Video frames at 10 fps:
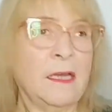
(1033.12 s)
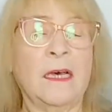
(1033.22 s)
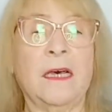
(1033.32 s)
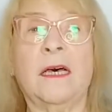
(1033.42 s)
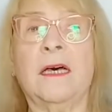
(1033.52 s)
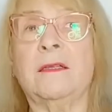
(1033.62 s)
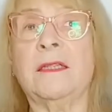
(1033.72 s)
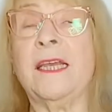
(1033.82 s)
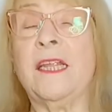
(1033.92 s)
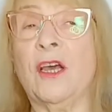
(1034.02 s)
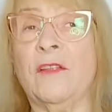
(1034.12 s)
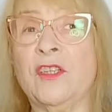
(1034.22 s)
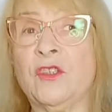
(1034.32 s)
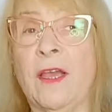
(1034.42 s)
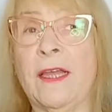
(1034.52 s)
Lady on the
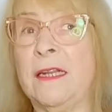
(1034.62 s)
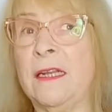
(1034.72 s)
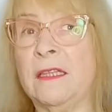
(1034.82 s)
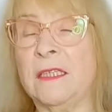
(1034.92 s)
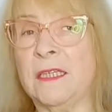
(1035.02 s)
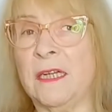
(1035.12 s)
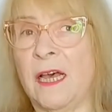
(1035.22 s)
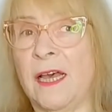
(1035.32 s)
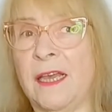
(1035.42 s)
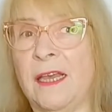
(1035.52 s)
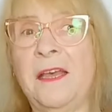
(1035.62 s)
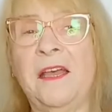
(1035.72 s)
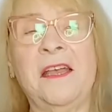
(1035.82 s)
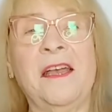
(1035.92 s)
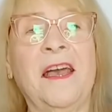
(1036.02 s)
Train, and neither did I.
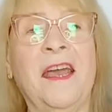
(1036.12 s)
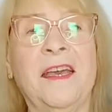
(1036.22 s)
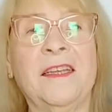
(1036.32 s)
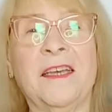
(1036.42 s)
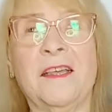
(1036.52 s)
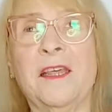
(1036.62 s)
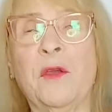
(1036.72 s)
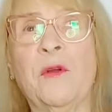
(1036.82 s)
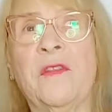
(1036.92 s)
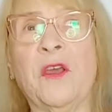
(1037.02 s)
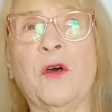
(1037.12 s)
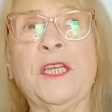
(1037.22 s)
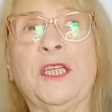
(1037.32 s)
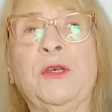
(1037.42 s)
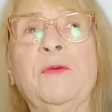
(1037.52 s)
And I think we're the
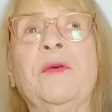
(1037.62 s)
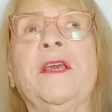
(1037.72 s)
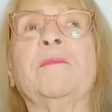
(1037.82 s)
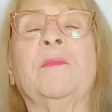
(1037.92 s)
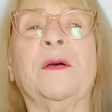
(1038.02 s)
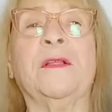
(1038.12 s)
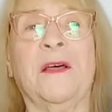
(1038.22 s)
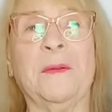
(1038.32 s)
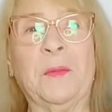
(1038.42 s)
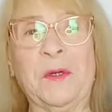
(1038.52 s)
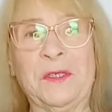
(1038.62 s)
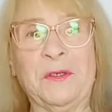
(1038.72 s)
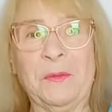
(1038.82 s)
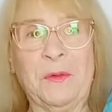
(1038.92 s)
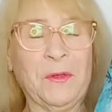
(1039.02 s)
only two people on
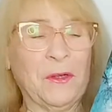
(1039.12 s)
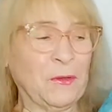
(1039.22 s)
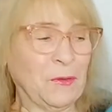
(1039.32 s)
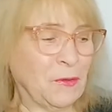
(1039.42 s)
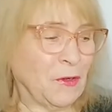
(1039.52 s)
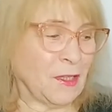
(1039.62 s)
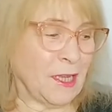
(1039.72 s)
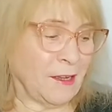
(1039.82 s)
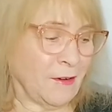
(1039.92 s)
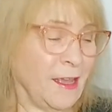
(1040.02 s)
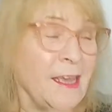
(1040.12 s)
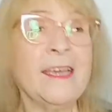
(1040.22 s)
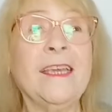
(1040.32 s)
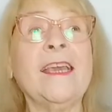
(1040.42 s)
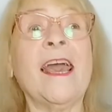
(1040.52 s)
BookTube who don't like her.
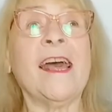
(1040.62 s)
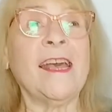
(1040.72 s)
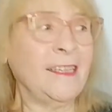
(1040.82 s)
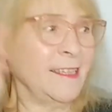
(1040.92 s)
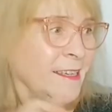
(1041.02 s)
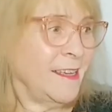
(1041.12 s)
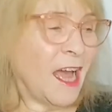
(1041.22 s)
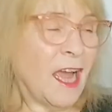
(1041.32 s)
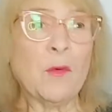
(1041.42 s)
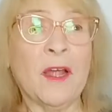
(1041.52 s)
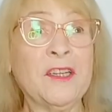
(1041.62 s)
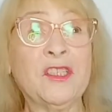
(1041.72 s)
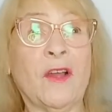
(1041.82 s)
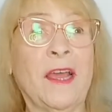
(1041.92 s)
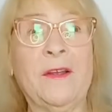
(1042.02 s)
Yet, I want to
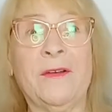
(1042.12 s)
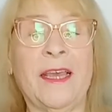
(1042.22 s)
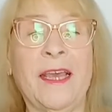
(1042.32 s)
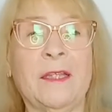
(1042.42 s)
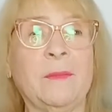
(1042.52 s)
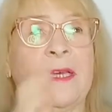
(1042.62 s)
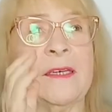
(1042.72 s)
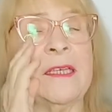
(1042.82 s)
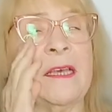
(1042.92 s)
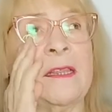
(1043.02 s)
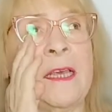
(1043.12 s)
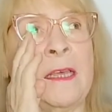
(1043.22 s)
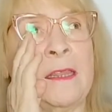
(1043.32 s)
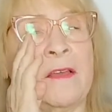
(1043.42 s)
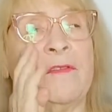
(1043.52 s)
try her again because I
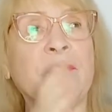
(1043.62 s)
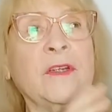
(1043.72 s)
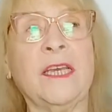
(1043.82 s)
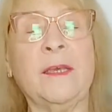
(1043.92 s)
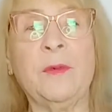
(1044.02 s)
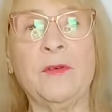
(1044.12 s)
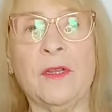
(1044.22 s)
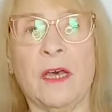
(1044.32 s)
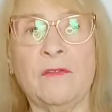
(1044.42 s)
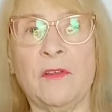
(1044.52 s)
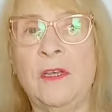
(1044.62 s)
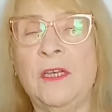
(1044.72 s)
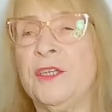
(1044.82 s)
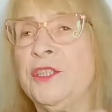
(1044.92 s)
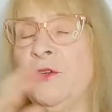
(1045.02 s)
think that for a debut novel,
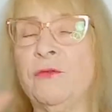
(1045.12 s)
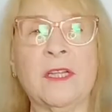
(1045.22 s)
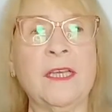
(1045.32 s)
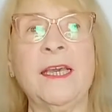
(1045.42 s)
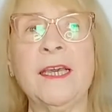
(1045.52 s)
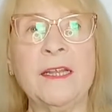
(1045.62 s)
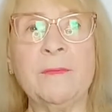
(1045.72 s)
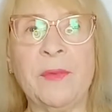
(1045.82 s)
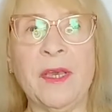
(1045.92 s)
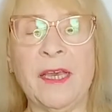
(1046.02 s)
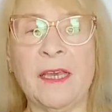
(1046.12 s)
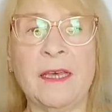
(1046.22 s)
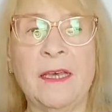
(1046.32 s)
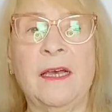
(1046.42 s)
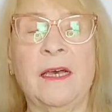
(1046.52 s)
she really hit it
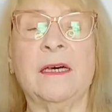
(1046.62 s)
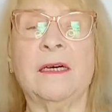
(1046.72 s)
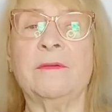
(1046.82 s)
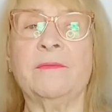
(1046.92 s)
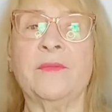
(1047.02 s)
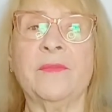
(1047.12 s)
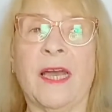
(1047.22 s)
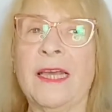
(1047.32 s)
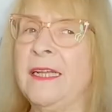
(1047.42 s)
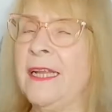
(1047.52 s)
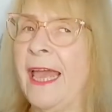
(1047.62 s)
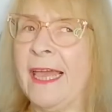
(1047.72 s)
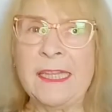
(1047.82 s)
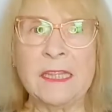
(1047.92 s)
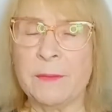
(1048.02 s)
big. I didn't
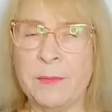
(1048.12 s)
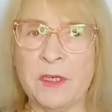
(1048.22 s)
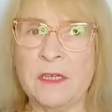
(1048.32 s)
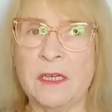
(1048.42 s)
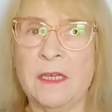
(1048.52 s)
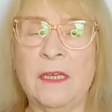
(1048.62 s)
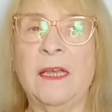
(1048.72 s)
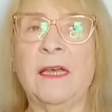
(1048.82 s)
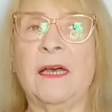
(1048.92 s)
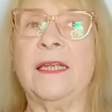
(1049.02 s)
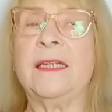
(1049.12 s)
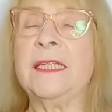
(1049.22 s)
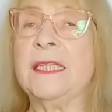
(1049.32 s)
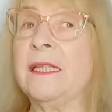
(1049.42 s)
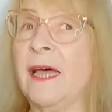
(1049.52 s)
hate the book. I
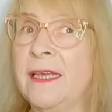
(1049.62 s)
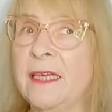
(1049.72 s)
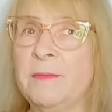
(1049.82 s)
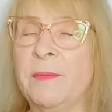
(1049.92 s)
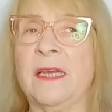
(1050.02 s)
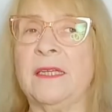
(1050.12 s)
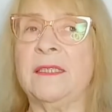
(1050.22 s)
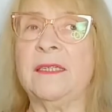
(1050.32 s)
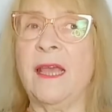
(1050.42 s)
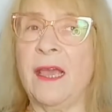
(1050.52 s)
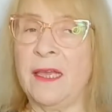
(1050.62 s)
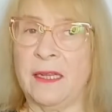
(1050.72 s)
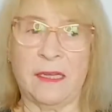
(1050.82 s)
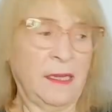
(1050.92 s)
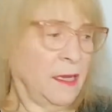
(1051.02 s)
didn't like it, but I didn't hate
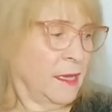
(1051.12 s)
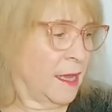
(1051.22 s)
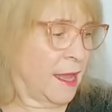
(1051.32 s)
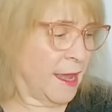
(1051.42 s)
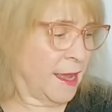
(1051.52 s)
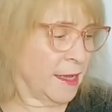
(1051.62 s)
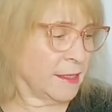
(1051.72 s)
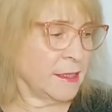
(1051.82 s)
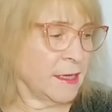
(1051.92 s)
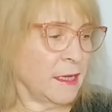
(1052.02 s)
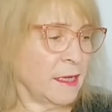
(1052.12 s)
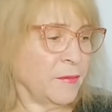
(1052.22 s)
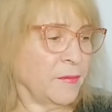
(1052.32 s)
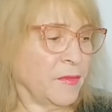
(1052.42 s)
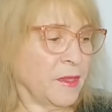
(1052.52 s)
it. And
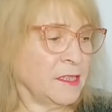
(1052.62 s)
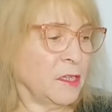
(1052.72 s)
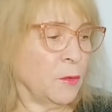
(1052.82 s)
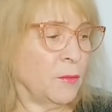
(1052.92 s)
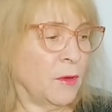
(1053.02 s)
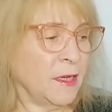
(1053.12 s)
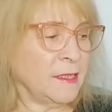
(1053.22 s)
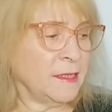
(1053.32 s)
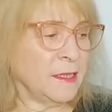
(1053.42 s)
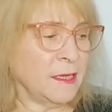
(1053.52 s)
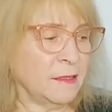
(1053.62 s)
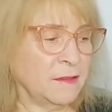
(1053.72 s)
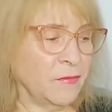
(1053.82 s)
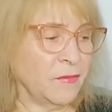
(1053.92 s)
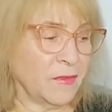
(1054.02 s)
so what is
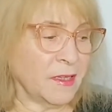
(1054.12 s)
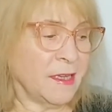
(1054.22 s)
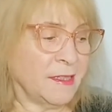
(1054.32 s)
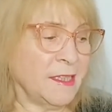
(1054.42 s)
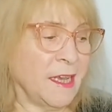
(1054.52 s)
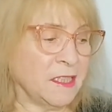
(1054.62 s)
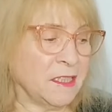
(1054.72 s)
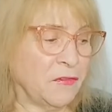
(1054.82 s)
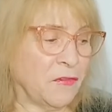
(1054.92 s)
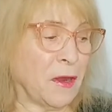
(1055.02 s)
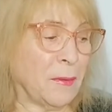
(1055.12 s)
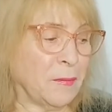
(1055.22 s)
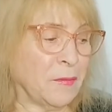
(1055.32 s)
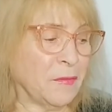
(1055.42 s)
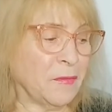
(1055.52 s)
it? It says
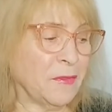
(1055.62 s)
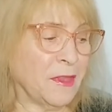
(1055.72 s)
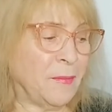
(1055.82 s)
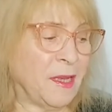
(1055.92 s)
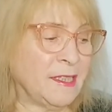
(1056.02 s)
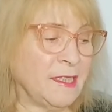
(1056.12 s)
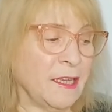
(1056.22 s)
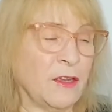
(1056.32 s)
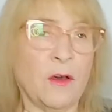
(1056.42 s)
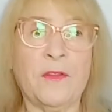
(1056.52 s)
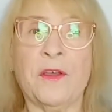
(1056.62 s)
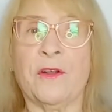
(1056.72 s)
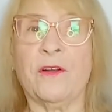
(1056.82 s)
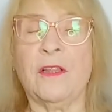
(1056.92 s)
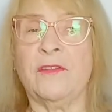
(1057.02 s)
from the best-selling author
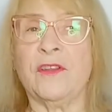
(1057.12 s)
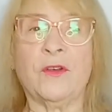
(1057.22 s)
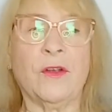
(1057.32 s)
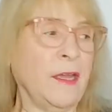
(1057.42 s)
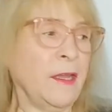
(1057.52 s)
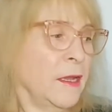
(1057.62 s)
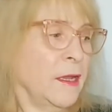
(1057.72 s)
Girl on the Train.